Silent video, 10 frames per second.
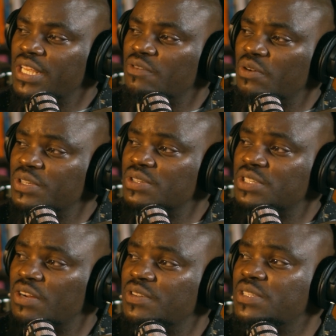evaluation
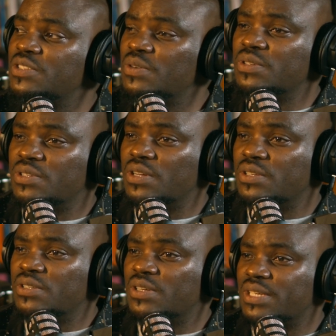service
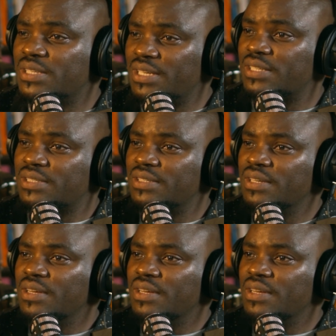does exist.